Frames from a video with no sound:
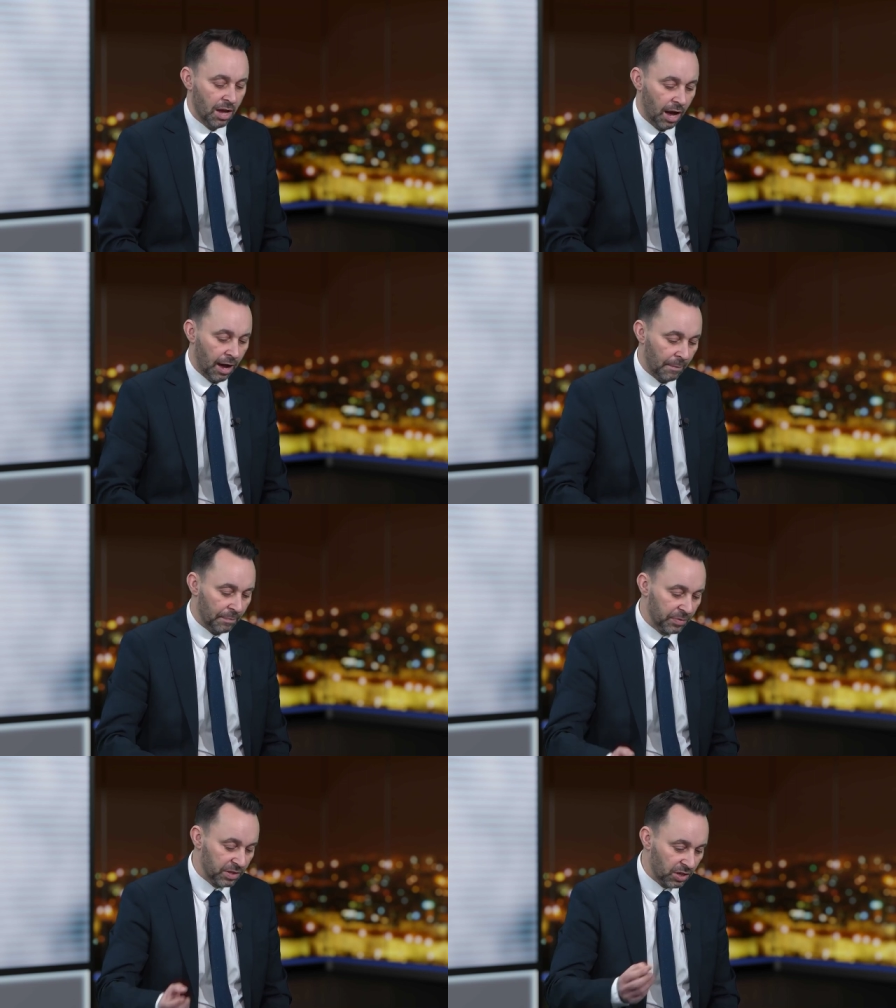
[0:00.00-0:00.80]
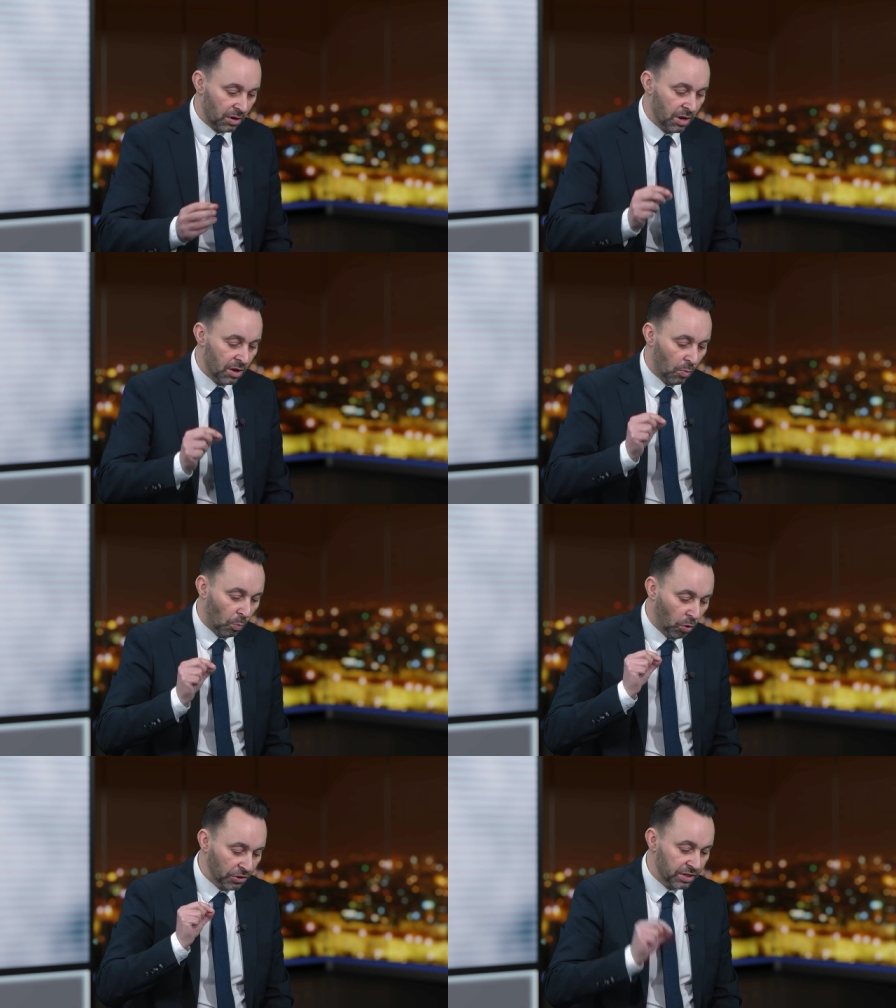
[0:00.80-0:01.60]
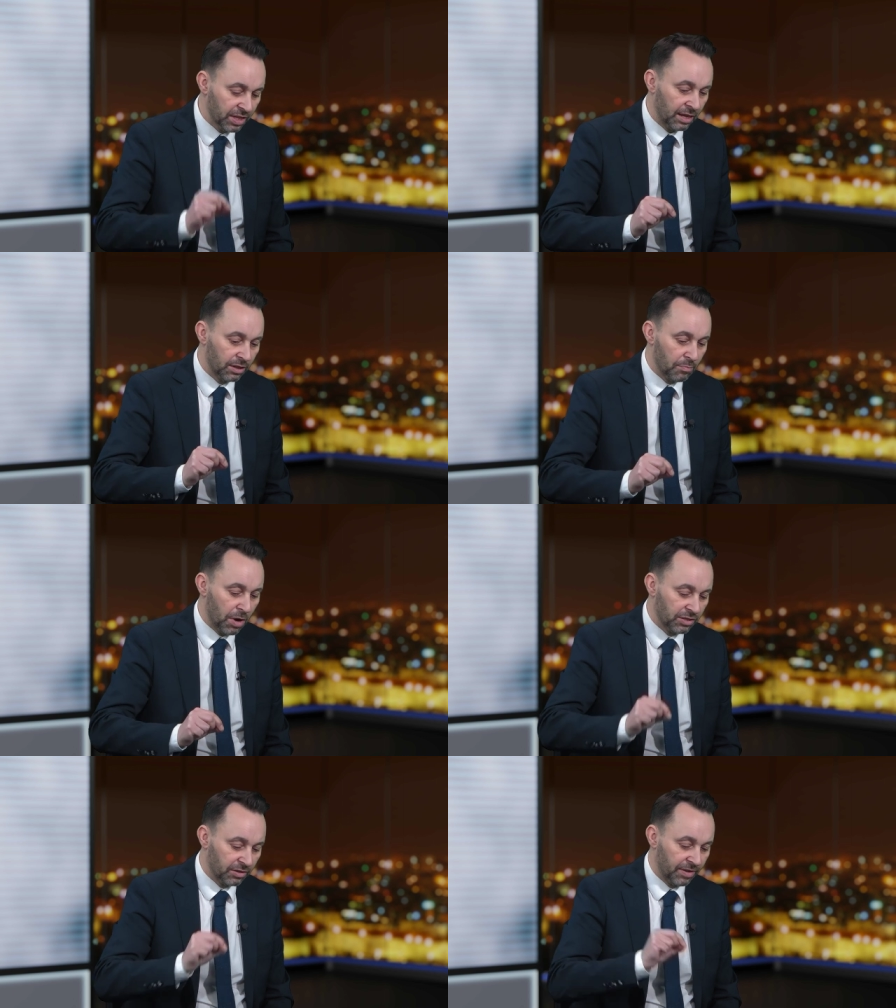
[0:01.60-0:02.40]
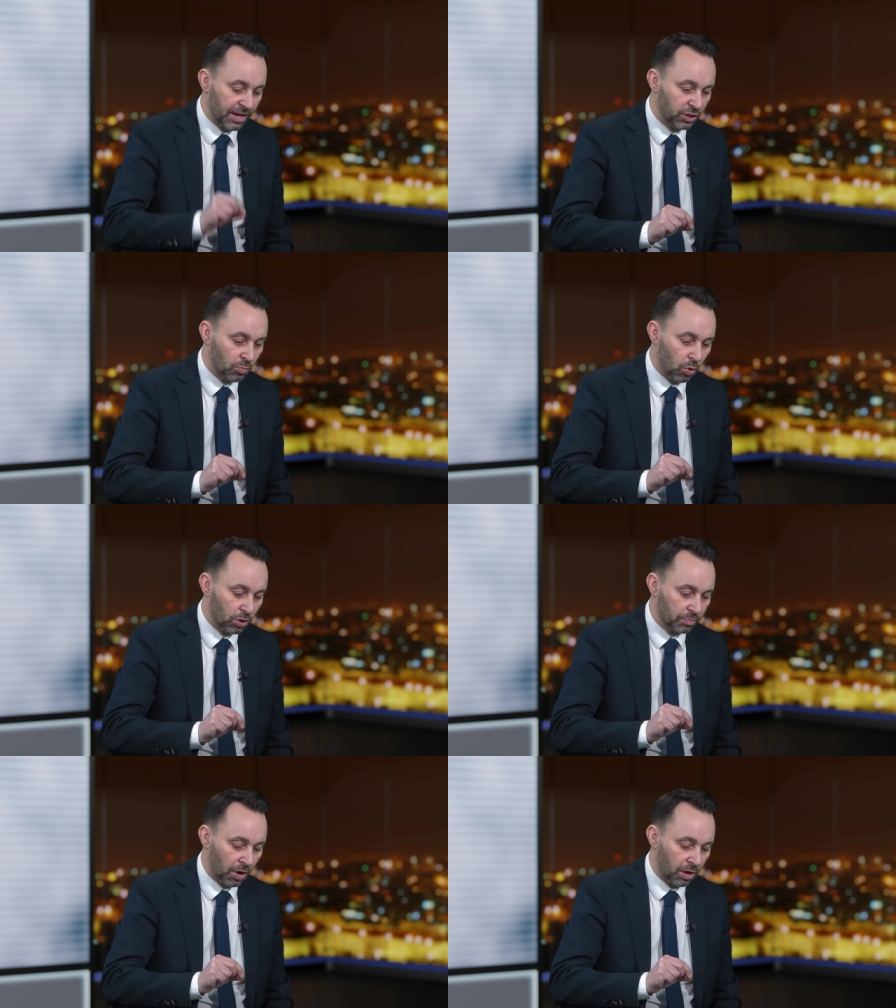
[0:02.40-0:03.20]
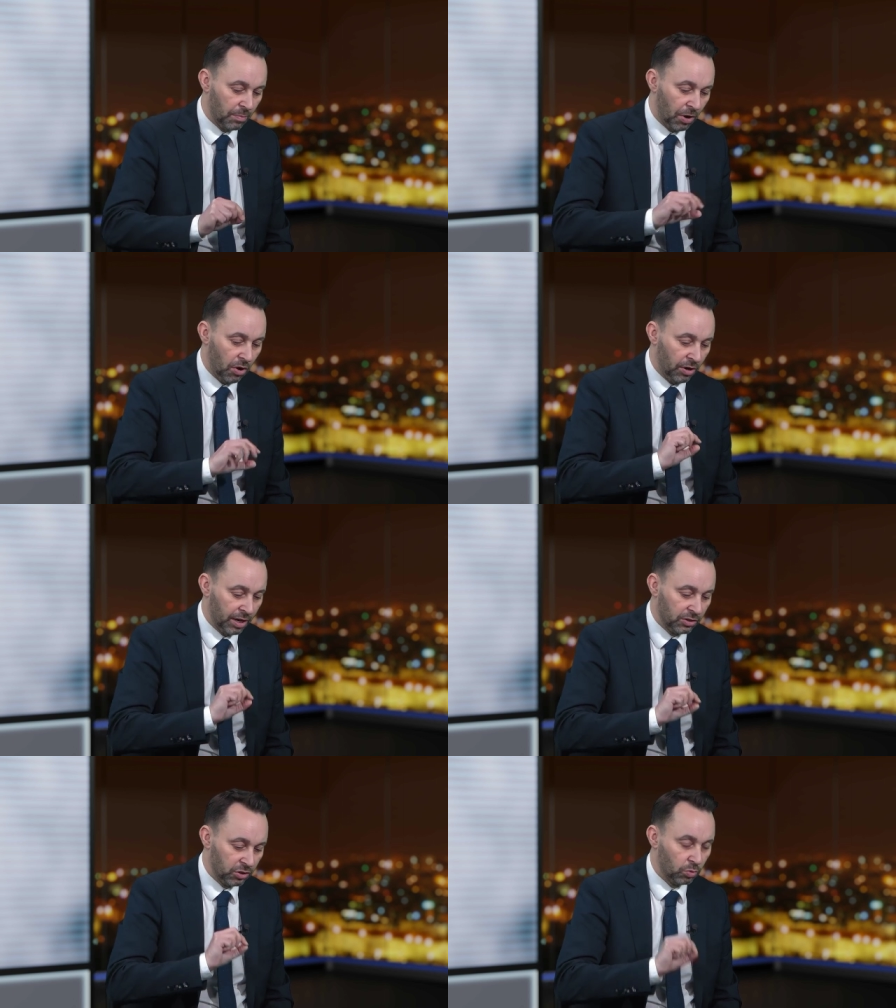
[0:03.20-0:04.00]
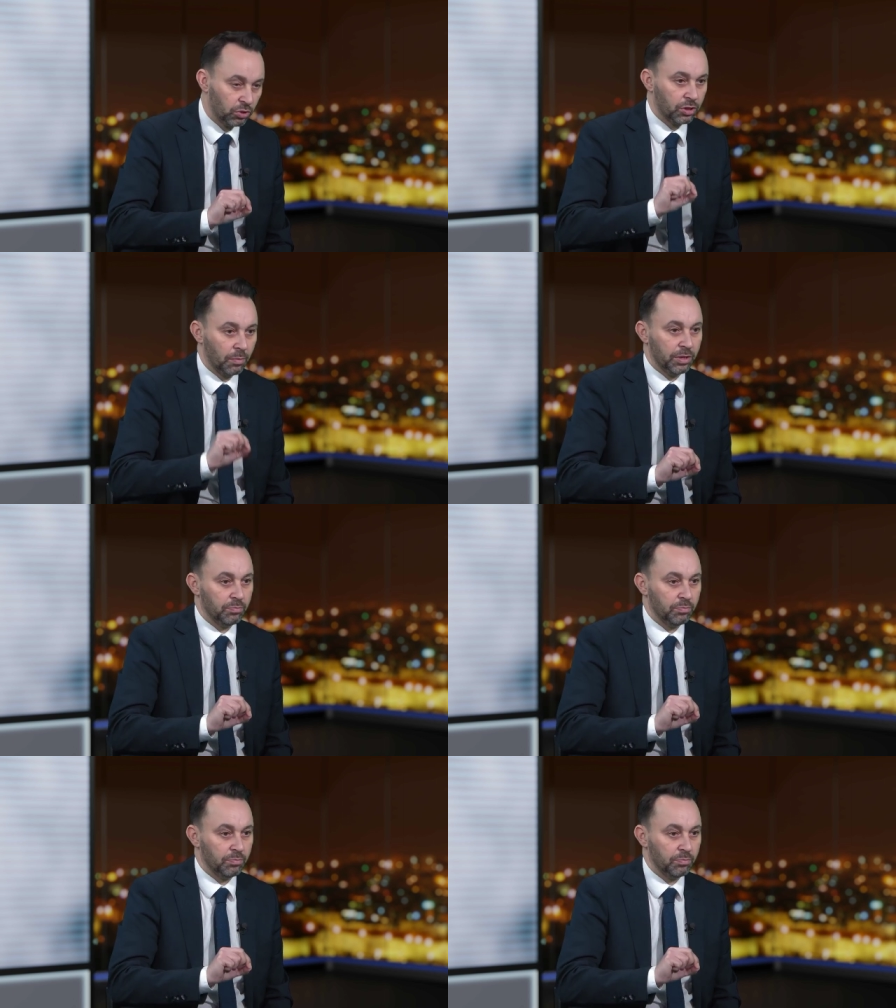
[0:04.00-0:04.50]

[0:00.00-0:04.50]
Um, so, what do you think the motivation was behind George W.